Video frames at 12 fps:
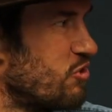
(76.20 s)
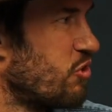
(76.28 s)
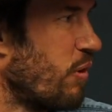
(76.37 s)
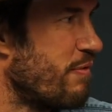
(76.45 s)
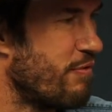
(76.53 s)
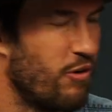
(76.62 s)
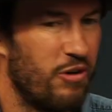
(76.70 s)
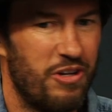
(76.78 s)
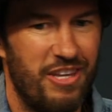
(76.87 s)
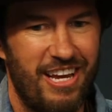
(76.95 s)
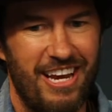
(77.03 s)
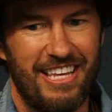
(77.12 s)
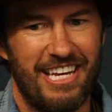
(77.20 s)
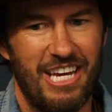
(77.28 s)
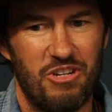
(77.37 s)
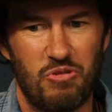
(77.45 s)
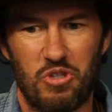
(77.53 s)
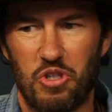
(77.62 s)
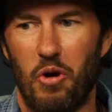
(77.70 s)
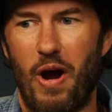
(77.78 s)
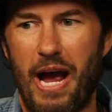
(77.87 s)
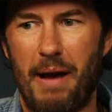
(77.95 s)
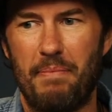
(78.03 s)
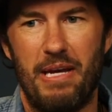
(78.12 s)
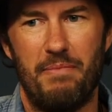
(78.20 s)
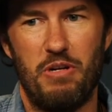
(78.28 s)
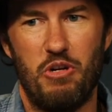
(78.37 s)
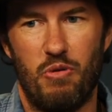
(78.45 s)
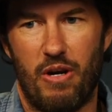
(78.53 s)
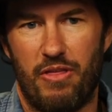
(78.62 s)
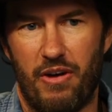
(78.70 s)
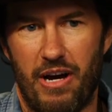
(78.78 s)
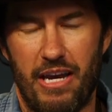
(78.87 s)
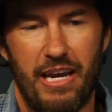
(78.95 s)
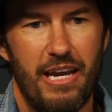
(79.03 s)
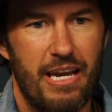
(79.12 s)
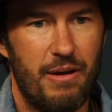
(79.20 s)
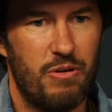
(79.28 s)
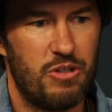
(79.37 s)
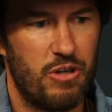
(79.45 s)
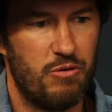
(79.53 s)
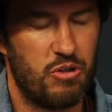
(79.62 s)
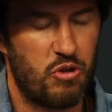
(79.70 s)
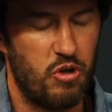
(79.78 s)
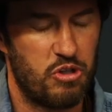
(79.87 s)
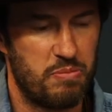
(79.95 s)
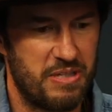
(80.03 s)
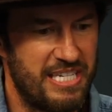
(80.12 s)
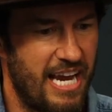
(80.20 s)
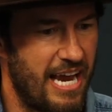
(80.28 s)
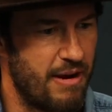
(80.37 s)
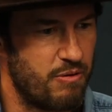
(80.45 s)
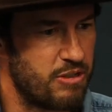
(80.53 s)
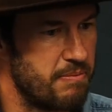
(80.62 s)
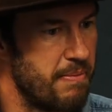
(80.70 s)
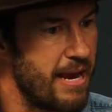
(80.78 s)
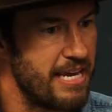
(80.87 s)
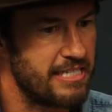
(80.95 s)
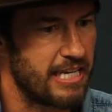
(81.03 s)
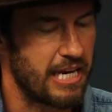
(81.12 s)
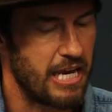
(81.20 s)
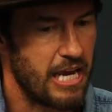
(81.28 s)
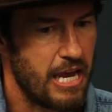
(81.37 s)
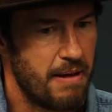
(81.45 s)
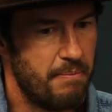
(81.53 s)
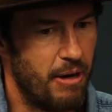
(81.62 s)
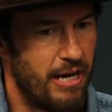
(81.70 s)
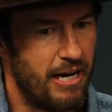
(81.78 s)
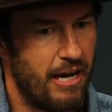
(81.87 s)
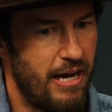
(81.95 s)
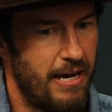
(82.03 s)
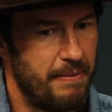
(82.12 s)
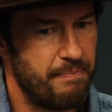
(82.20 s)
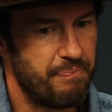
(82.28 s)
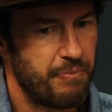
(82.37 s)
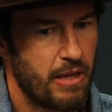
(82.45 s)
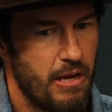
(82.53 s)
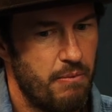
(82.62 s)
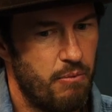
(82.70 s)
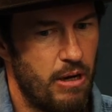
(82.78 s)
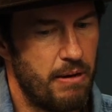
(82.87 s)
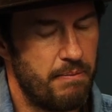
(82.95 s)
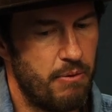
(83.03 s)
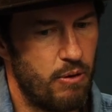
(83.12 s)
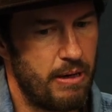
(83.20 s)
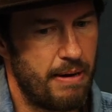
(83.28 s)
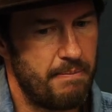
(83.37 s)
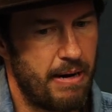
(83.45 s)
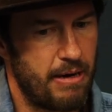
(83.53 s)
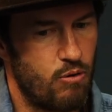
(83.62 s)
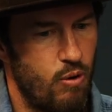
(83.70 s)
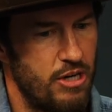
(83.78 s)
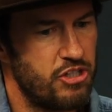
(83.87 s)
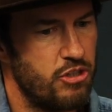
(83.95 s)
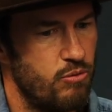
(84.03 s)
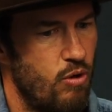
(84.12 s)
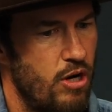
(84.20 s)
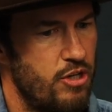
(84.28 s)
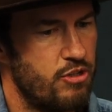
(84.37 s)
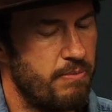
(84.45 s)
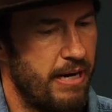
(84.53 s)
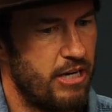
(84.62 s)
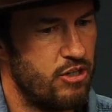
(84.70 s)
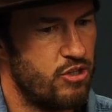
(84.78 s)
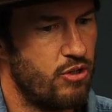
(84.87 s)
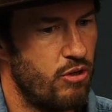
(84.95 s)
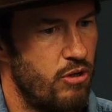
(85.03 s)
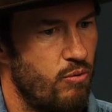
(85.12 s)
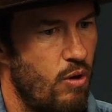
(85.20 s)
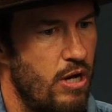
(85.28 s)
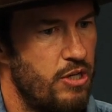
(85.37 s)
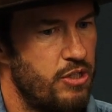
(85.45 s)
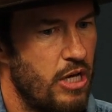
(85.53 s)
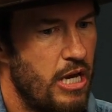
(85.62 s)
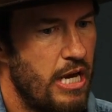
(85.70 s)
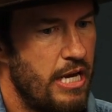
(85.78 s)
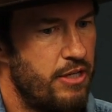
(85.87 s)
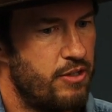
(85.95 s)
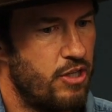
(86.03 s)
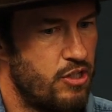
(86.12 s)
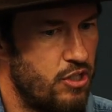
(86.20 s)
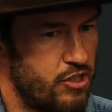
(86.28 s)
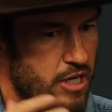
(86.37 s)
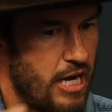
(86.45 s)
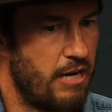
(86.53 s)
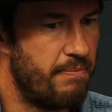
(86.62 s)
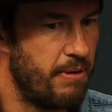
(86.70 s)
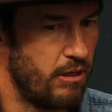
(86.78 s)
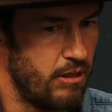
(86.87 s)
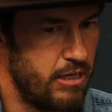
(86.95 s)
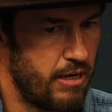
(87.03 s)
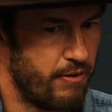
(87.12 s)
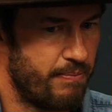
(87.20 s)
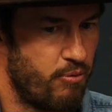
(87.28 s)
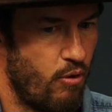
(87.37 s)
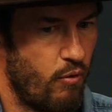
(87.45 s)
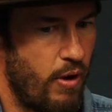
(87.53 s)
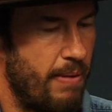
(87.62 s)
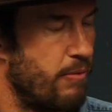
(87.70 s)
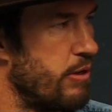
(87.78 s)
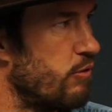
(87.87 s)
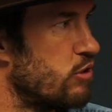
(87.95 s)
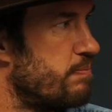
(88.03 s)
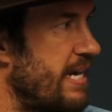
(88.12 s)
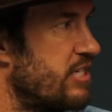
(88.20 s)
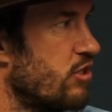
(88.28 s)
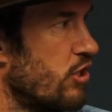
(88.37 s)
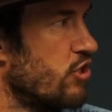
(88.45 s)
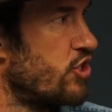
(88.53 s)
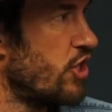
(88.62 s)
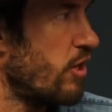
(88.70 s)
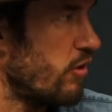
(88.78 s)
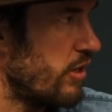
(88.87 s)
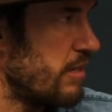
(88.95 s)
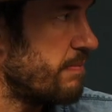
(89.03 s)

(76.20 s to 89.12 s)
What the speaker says: joyful, and the kids were so happy. I mean, you would have thought it was Christmas Day. It was amazing. But my question was, and my concern was, is the sustainability of the program when it was based on charity,